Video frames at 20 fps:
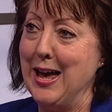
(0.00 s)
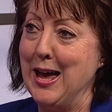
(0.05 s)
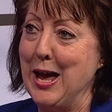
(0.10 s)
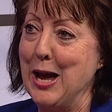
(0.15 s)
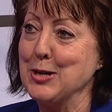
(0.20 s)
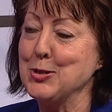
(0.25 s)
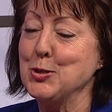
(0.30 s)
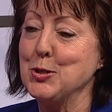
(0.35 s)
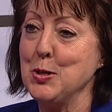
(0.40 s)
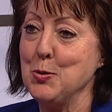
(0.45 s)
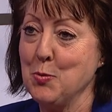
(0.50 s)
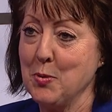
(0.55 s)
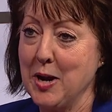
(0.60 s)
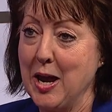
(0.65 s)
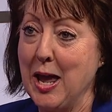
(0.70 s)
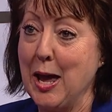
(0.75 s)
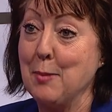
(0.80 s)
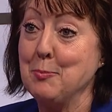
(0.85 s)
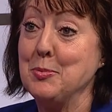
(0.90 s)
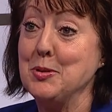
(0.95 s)
Actually, what
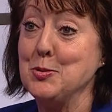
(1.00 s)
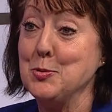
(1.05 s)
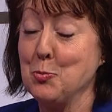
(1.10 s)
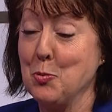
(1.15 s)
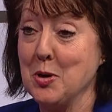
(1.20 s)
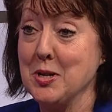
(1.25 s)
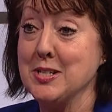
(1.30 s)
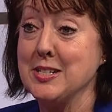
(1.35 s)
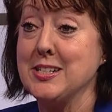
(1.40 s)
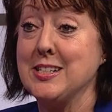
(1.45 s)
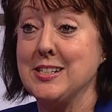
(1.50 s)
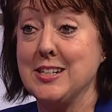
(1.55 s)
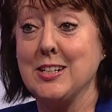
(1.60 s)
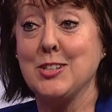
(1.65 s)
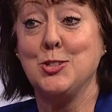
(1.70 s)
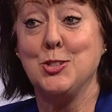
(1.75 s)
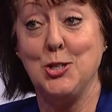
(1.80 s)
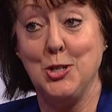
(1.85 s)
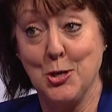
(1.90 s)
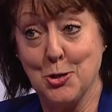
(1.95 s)
happened was
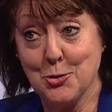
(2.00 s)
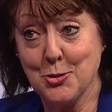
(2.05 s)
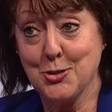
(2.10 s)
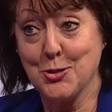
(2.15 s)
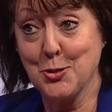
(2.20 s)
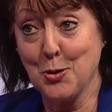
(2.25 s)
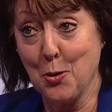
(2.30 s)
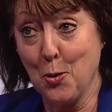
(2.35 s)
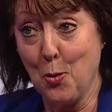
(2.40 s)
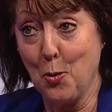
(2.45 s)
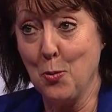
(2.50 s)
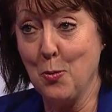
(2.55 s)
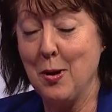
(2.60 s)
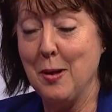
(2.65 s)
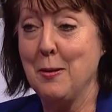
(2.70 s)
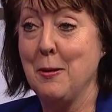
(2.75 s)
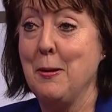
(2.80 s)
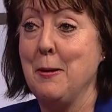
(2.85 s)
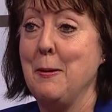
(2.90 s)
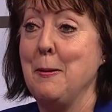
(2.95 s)
6 years ago,
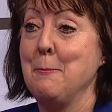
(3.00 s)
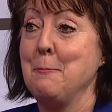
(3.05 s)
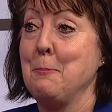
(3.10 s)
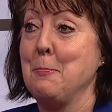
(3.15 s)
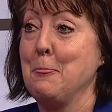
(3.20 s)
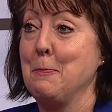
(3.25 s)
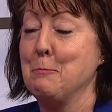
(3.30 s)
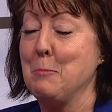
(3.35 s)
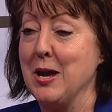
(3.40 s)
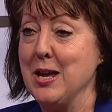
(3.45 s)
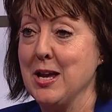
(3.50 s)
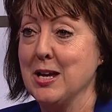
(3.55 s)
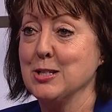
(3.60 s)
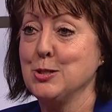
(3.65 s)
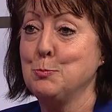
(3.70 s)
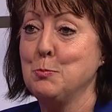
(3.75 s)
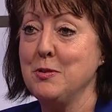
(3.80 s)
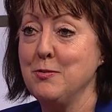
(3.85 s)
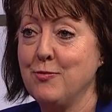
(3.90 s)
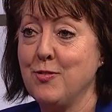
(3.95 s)
my
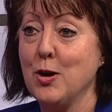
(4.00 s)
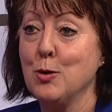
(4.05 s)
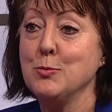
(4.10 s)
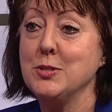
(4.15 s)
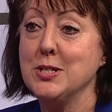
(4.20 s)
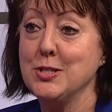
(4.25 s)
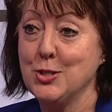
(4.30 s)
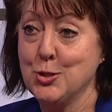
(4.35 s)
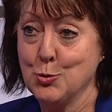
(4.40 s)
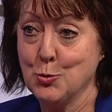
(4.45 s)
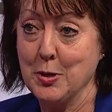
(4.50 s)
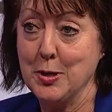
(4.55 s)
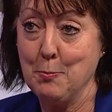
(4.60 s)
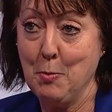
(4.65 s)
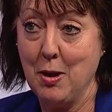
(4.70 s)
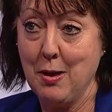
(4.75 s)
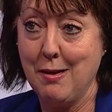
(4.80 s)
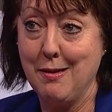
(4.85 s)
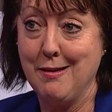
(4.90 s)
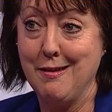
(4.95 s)
husband found his dream
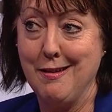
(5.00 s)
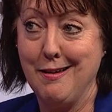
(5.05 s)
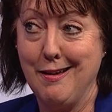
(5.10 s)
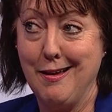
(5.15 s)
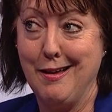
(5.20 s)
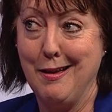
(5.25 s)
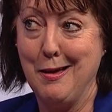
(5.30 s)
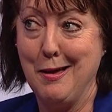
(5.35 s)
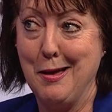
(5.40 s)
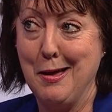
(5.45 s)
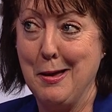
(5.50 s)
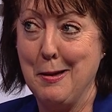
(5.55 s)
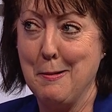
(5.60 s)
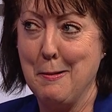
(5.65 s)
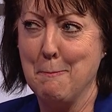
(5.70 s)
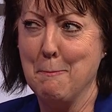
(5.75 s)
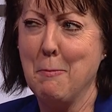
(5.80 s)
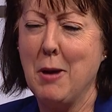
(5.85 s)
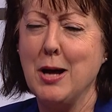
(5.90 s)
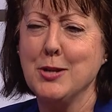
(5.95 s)

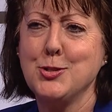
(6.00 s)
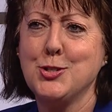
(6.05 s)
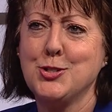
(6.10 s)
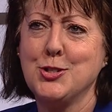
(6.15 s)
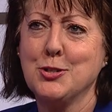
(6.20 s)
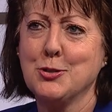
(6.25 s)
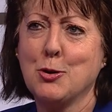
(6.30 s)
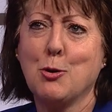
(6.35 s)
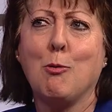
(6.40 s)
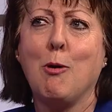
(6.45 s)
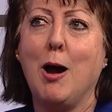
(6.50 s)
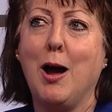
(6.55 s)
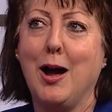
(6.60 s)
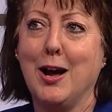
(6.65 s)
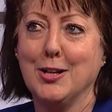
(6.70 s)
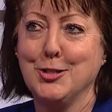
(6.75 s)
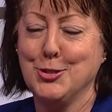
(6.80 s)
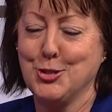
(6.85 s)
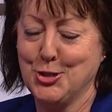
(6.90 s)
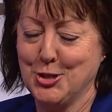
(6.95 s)
monster
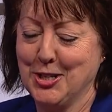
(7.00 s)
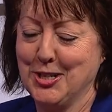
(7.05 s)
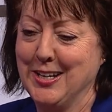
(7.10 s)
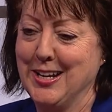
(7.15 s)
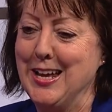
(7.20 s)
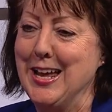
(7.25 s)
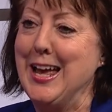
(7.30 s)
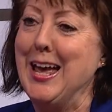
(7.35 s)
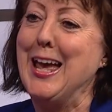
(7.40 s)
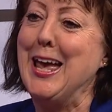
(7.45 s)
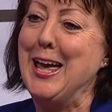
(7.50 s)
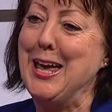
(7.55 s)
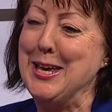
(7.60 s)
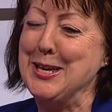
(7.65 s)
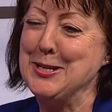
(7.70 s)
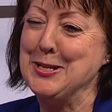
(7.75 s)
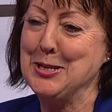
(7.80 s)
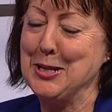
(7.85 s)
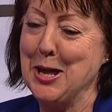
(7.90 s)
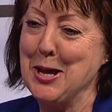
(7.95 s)
garage
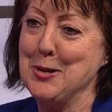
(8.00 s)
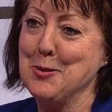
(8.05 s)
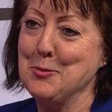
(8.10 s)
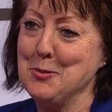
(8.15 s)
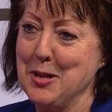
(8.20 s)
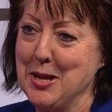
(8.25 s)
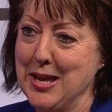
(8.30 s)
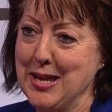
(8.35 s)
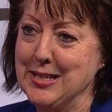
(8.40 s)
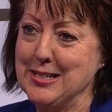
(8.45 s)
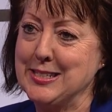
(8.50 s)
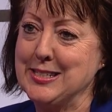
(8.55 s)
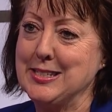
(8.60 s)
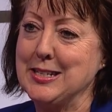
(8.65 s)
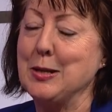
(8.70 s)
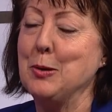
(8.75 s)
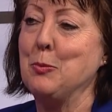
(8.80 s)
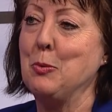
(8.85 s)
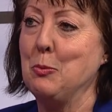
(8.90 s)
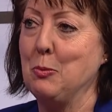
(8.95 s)
in Lino Lakes
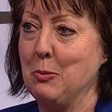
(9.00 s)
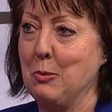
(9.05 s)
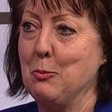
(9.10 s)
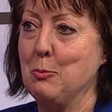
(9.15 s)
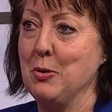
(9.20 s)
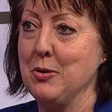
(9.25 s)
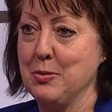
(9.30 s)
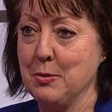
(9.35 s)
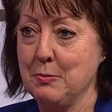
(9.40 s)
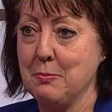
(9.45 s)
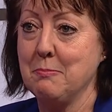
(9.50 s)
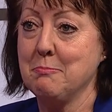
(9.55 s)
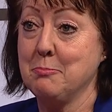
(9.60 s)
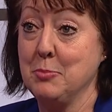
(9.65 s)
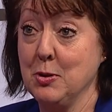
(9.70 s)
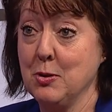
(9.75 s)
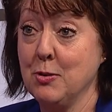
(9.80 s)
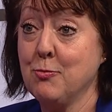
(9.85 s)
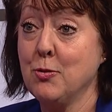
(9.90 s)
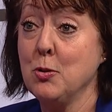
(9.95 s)
with a
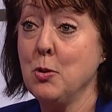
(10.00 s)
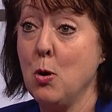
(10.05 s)
beautiful